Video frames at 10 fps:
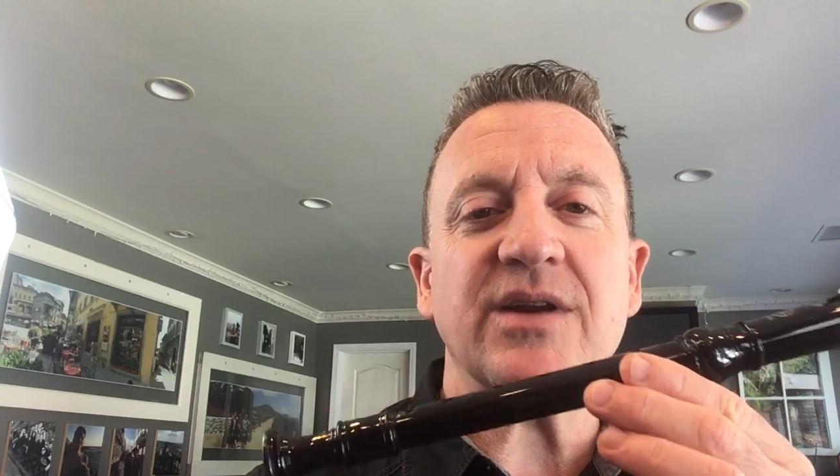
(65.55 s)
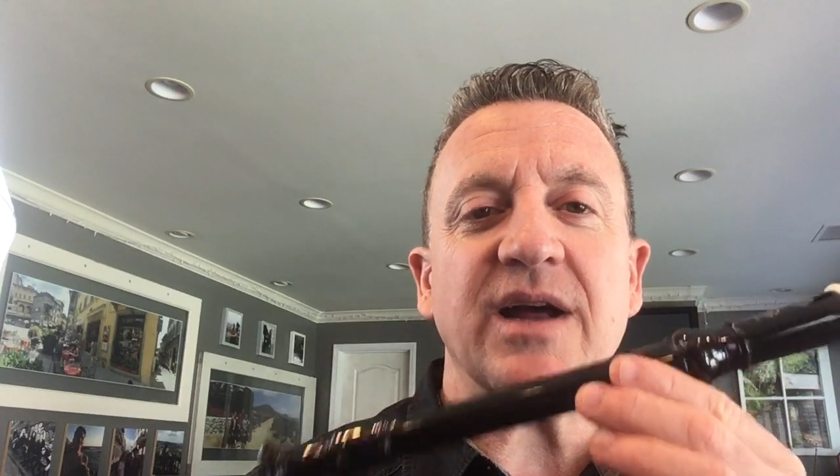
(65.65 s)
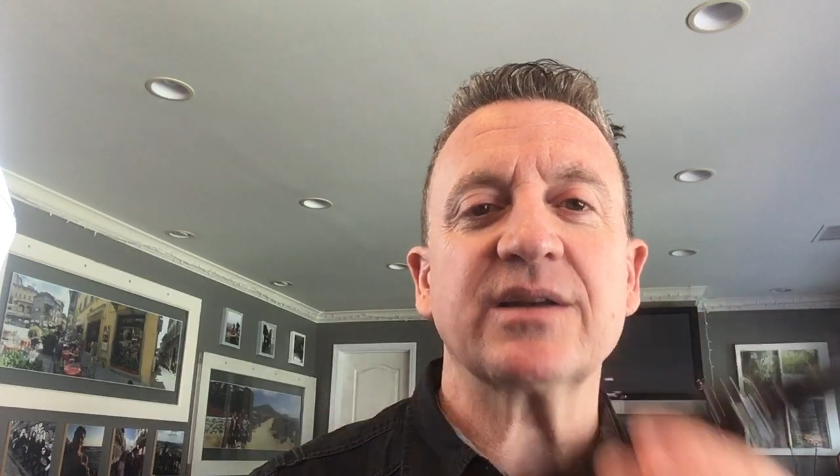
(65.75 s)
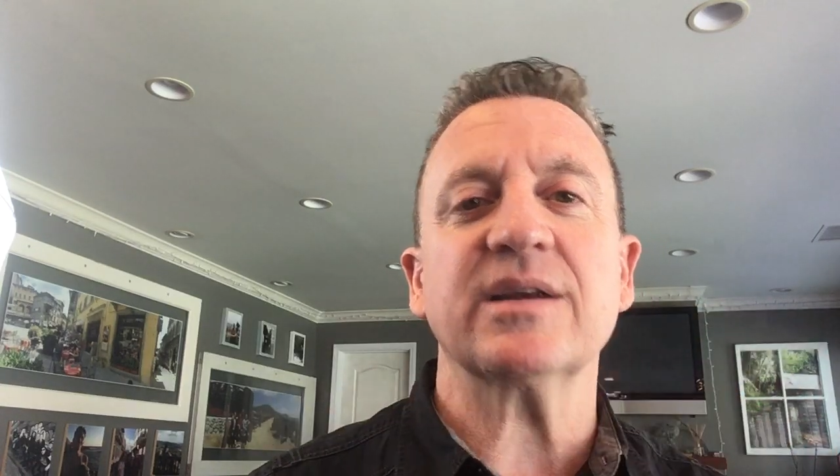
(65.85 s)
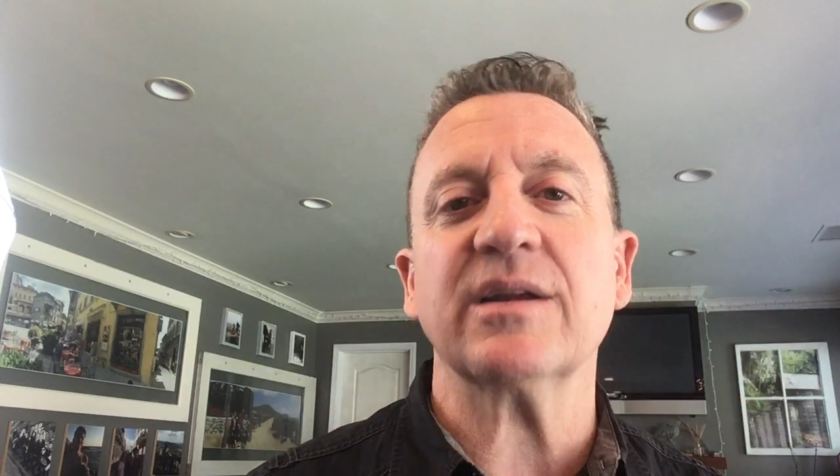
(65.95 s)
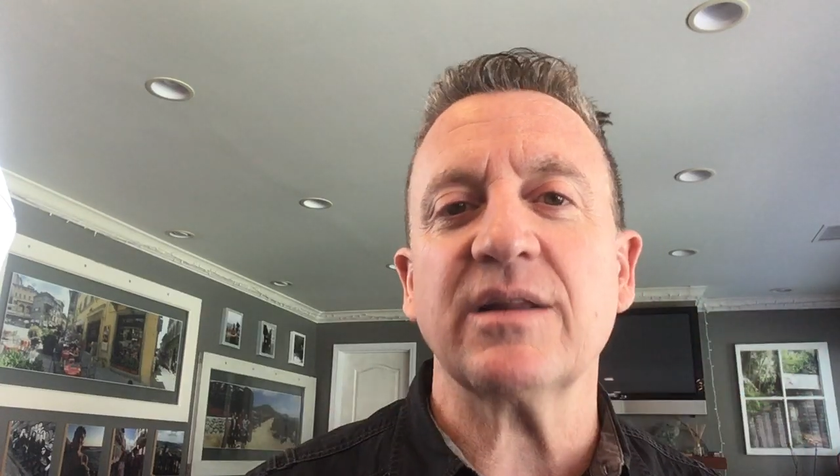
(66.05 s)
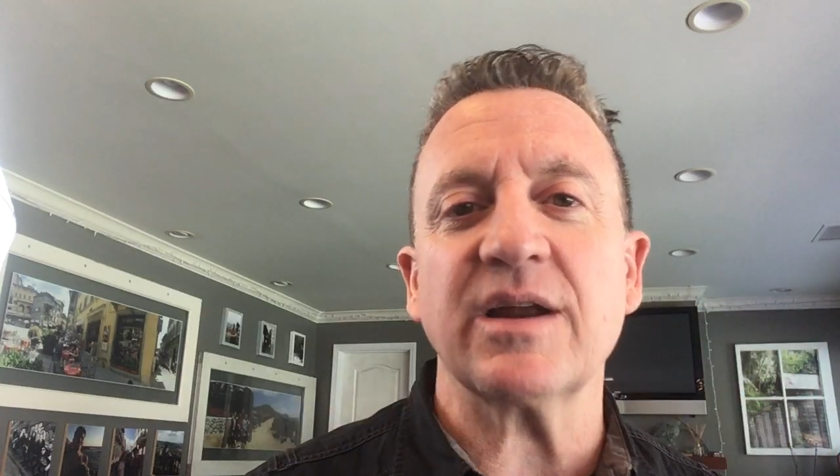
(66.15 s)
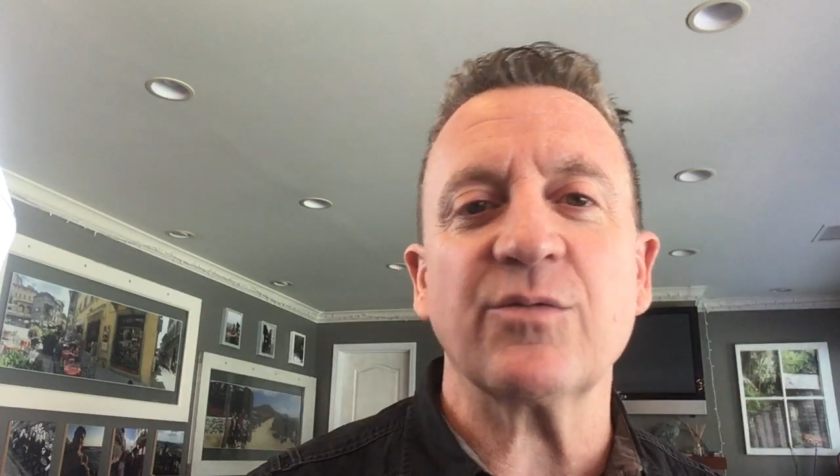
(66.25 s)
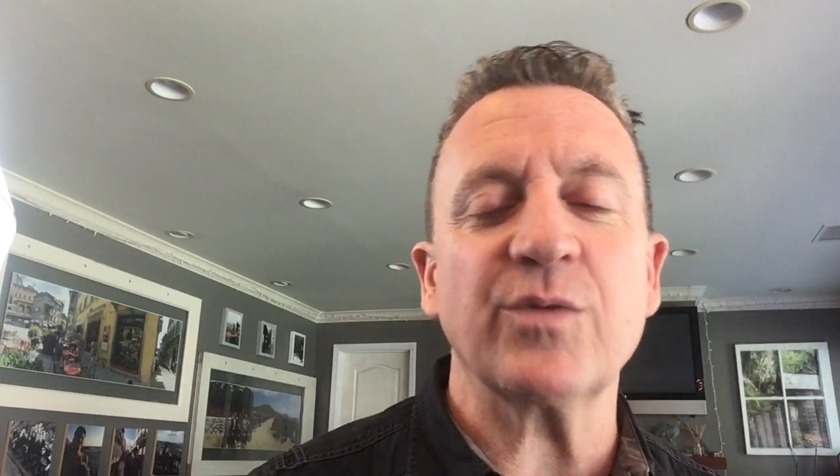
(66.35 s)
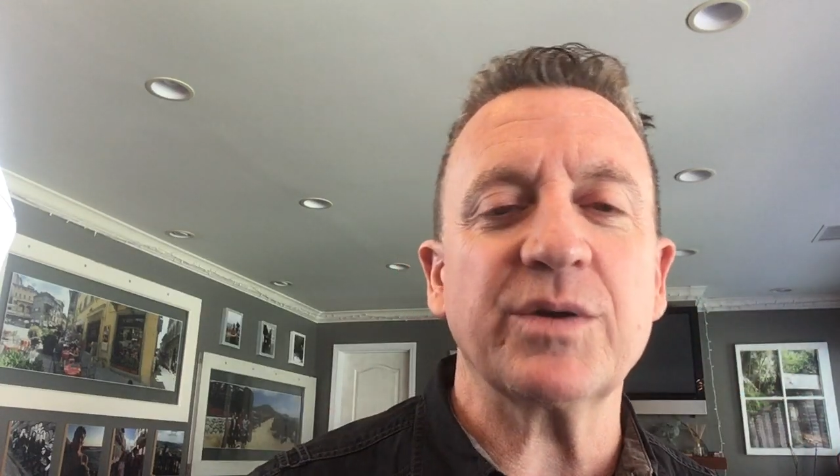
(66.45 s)
not take a
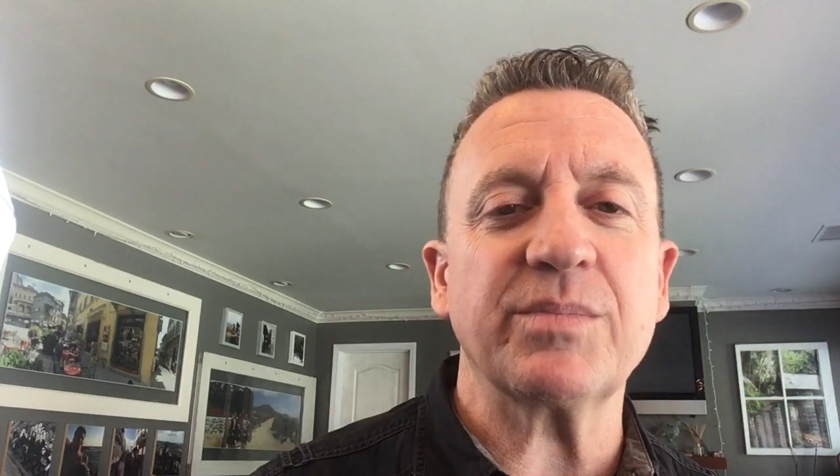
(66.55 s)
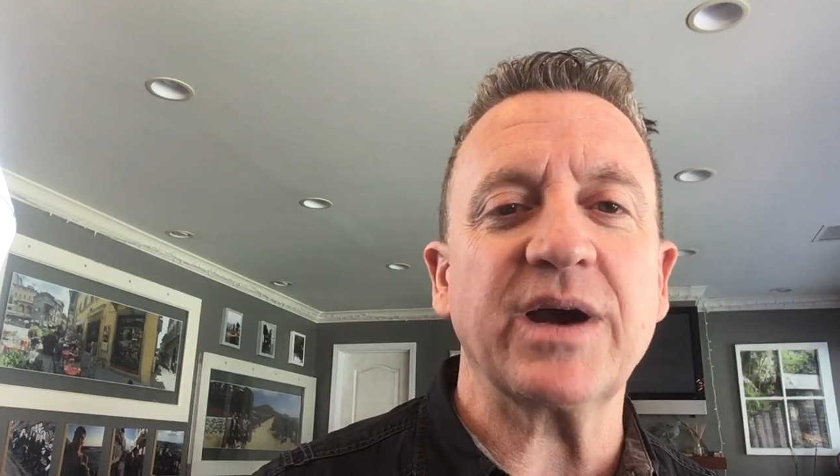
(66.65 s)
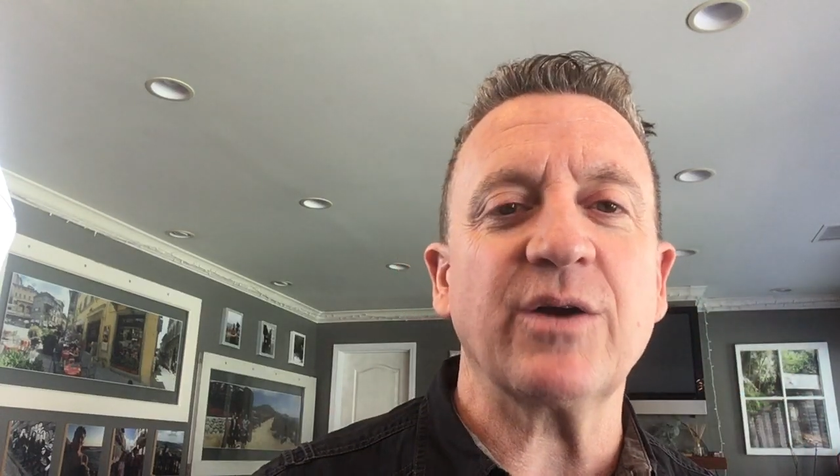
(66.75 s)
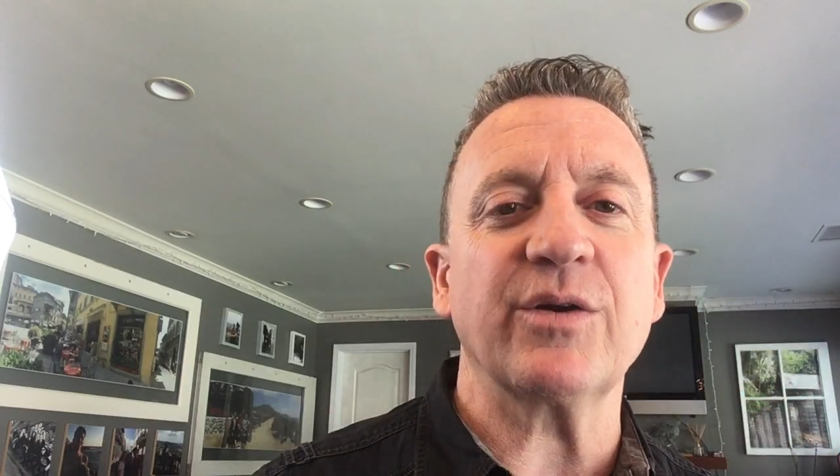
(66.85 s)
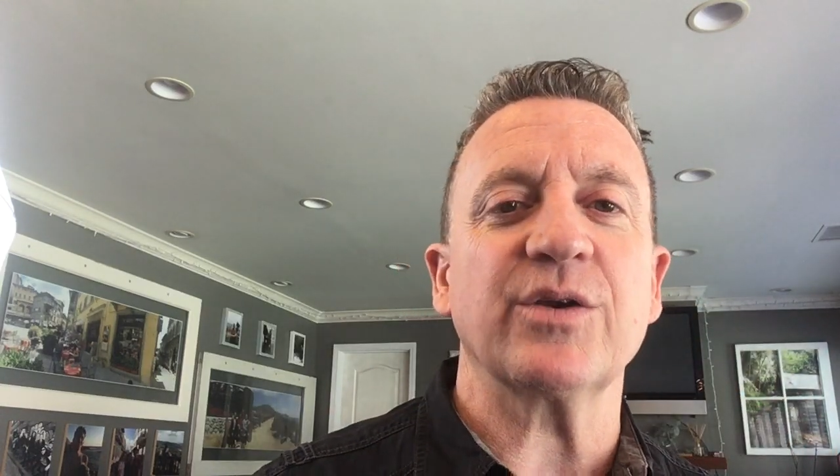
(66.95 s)
lot of wind power.